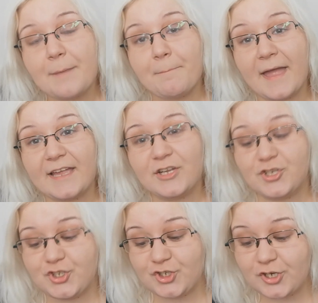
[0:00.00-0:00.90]
make
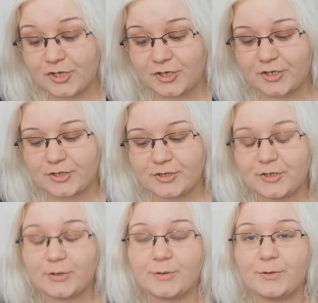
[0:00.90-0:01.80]
sure
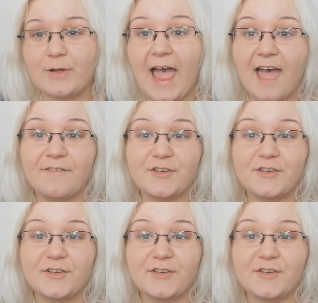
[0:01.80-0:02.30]
to have